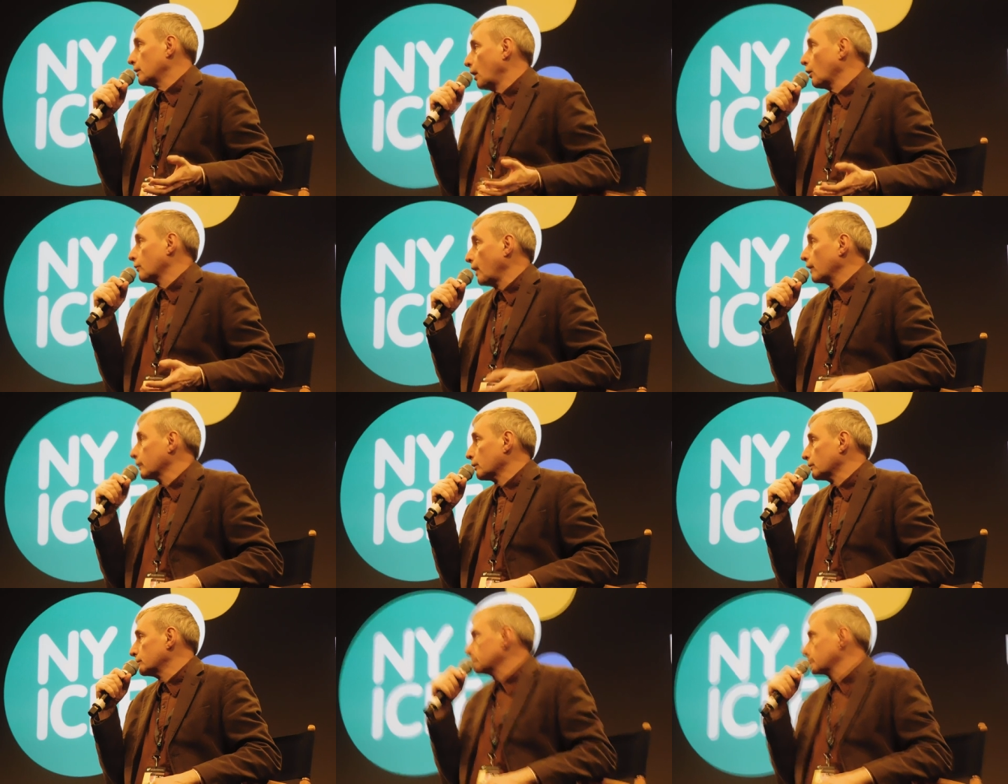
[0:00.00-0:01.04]
her father
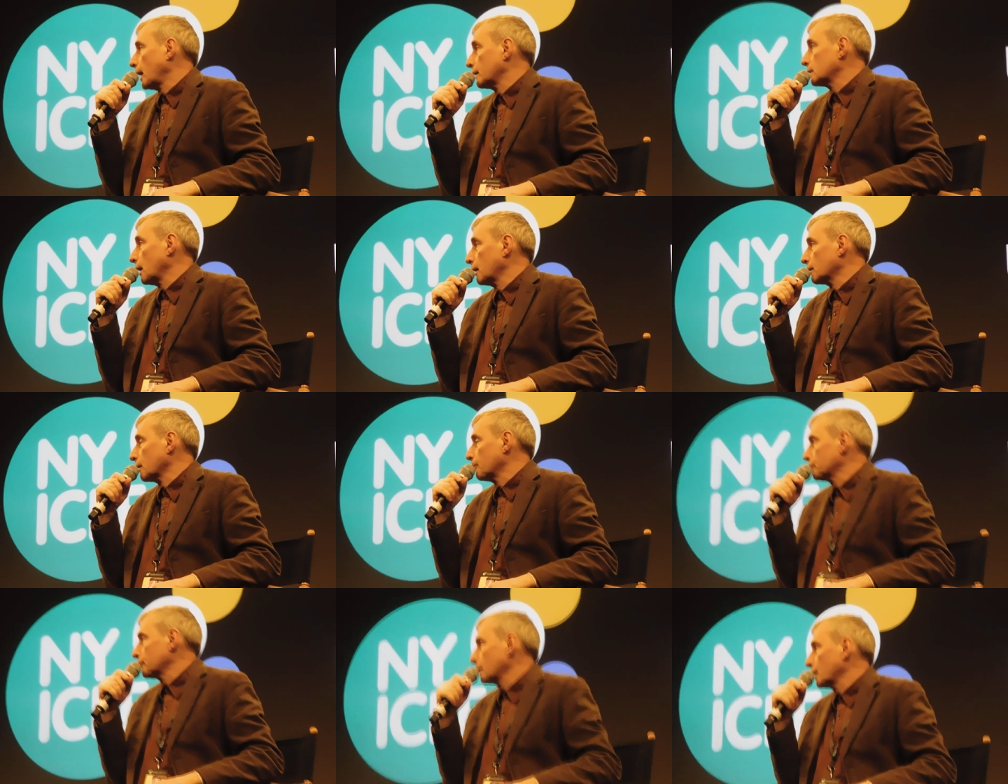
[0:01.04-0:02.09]
at the end.
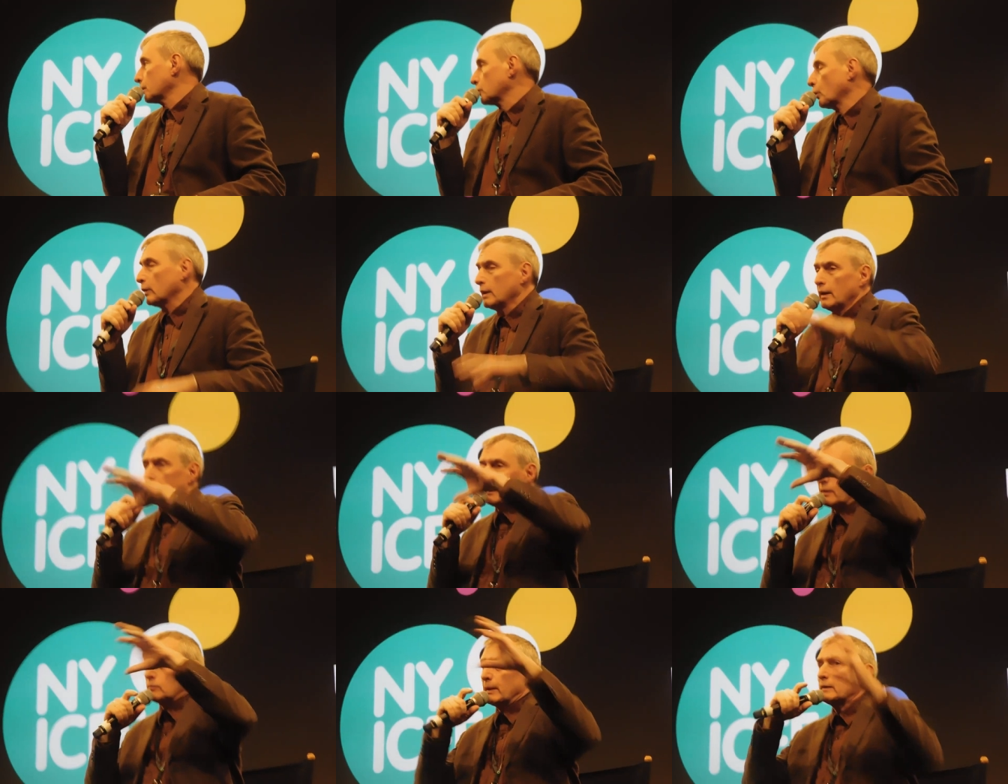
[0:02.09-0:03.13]
So
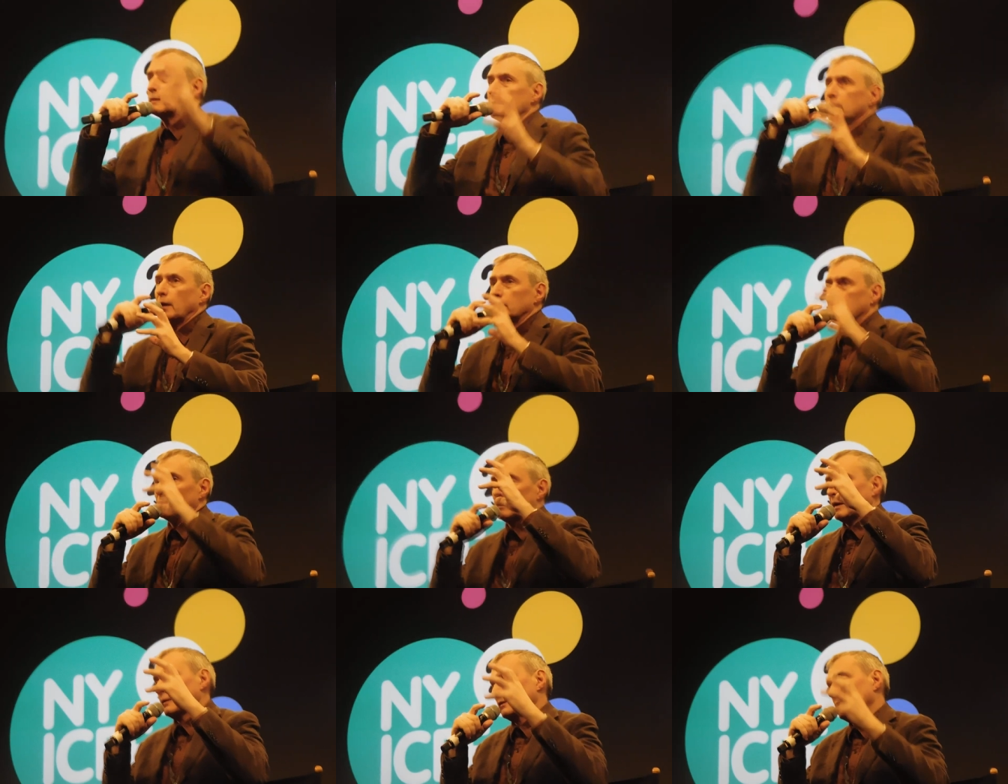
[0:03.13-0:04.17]
that makes that
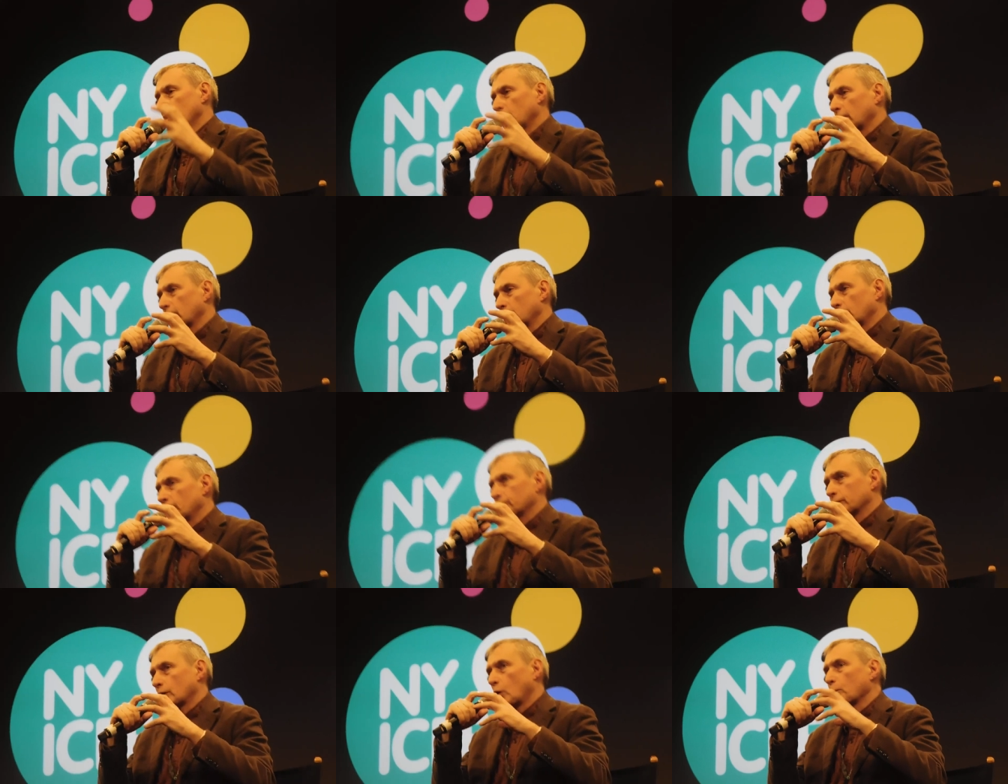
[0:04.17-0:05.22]
that um,
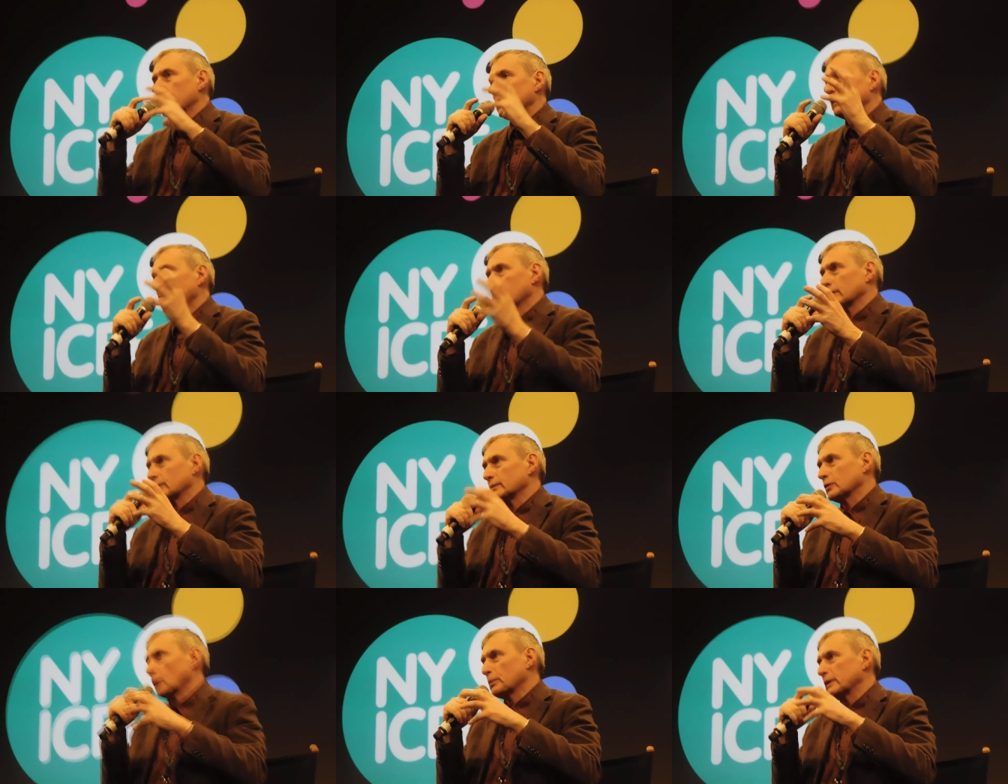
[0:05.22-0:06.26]
uh, complete,
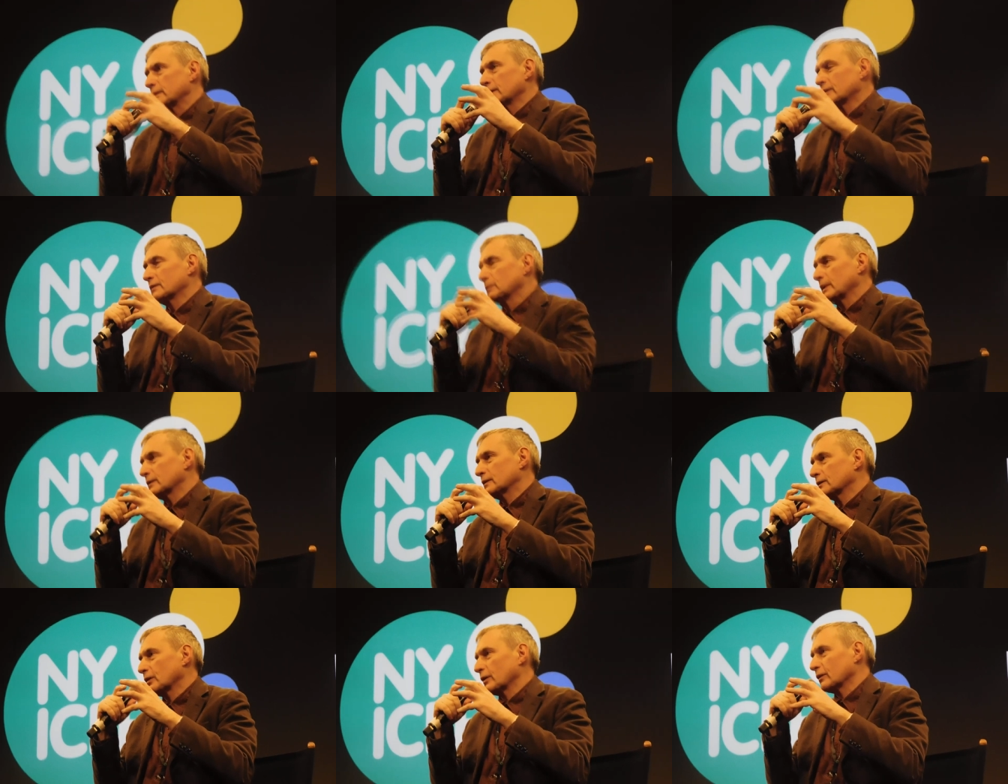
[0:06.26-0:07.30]
complete. It
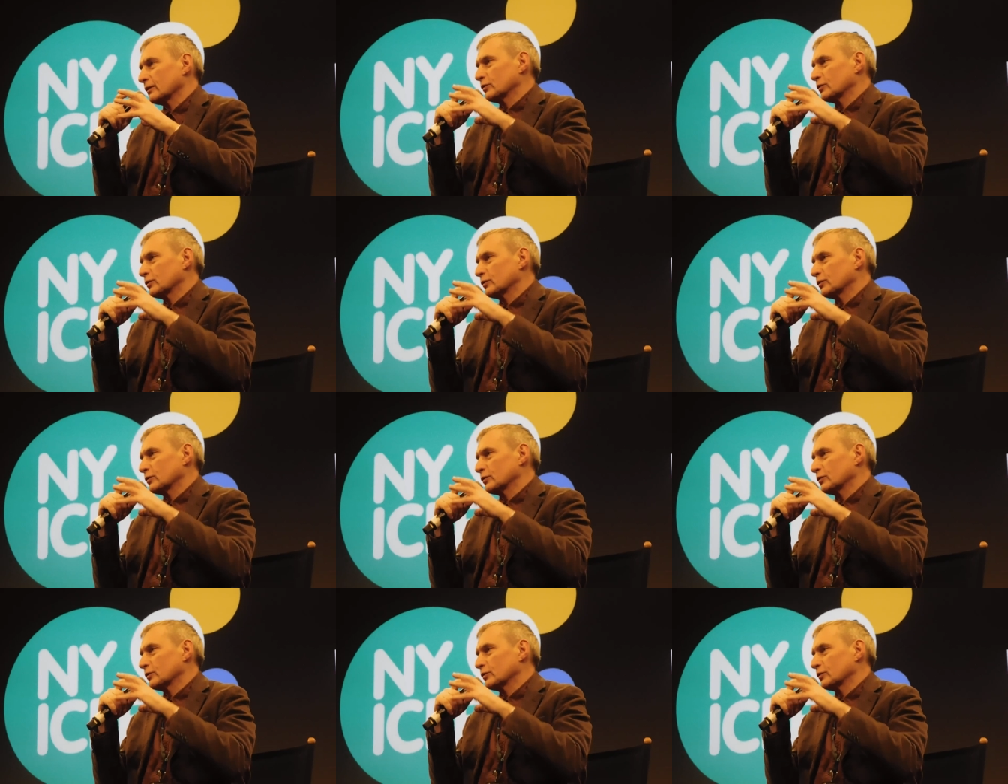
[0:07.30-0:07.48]
makes the